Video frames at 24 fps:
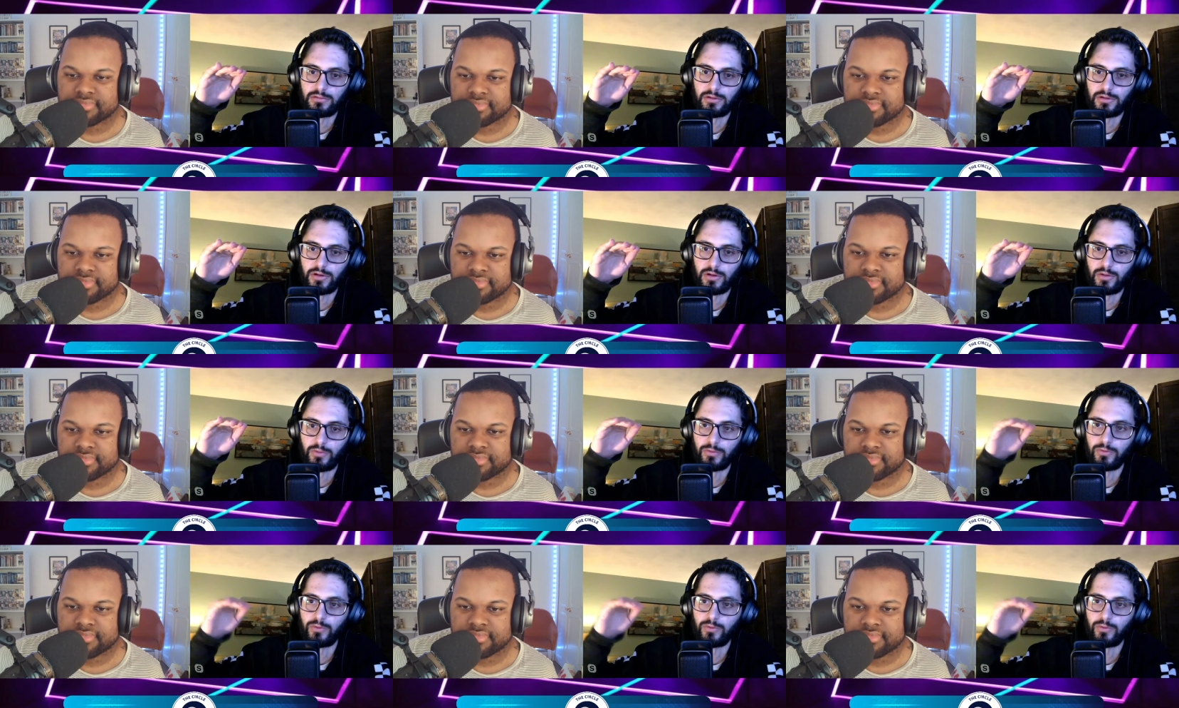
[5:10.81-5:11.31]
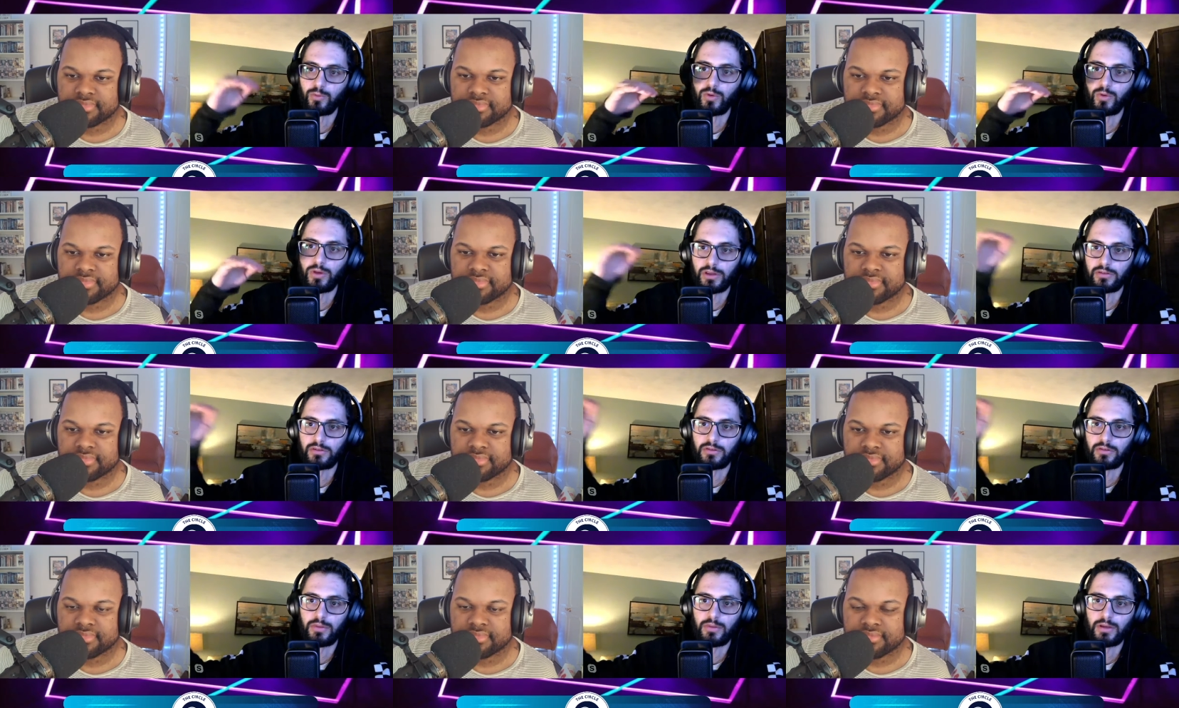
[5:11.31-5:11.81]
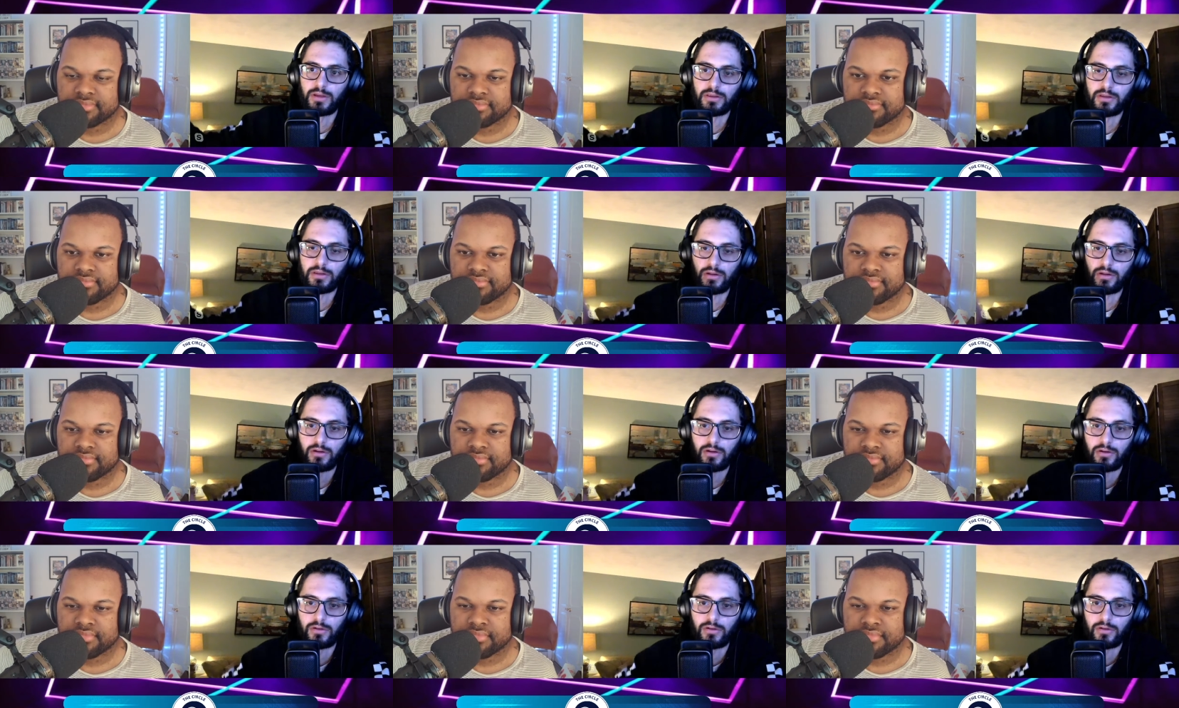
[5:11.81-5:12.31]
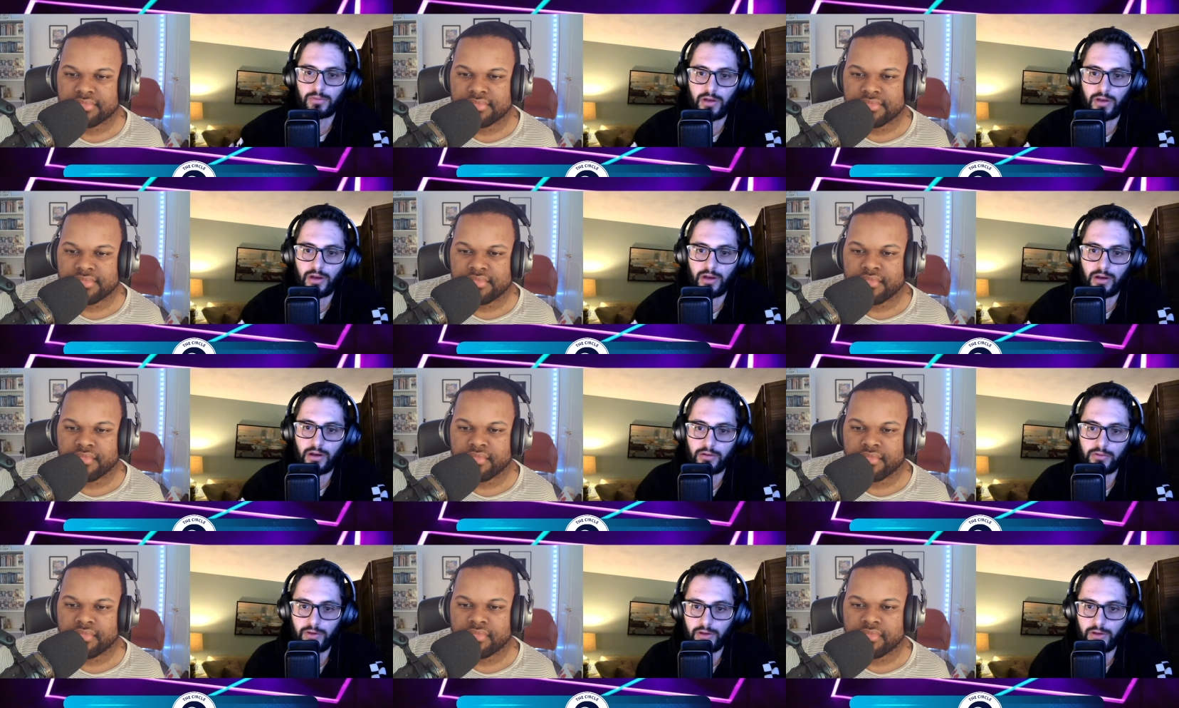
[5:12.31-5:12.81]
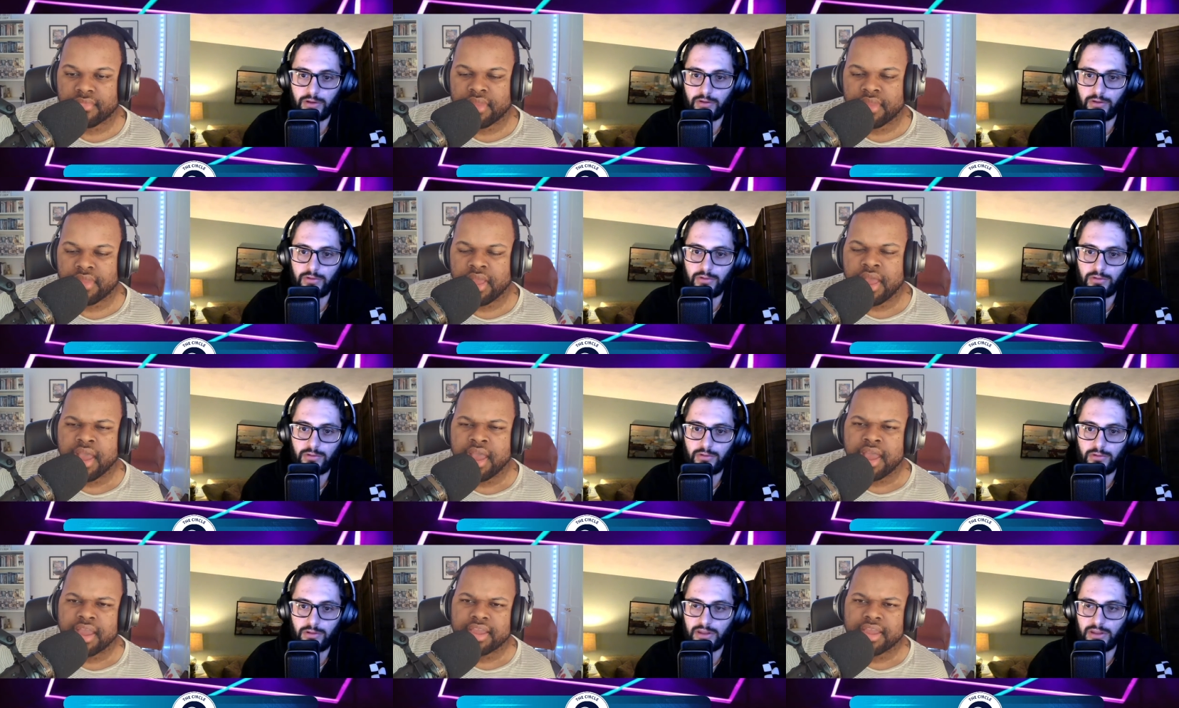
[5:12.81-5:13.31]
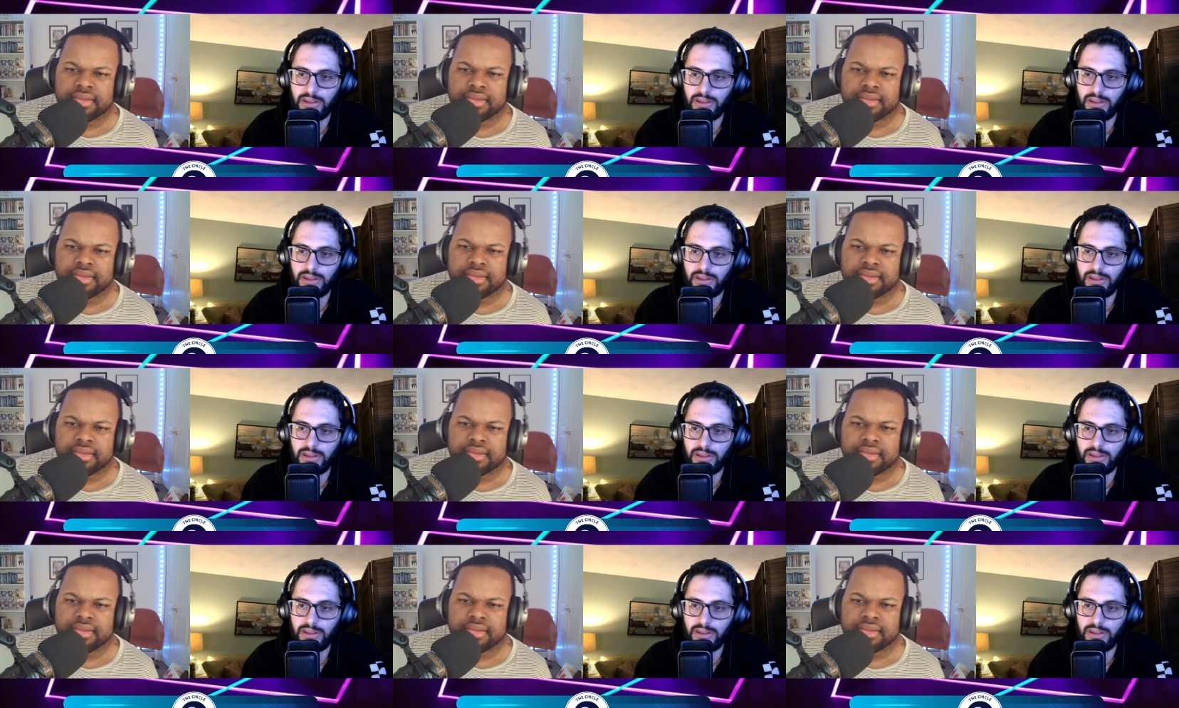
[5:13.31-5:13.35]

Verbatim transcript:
Speaker 1: you know, was willing to make that ultimate sacrifice.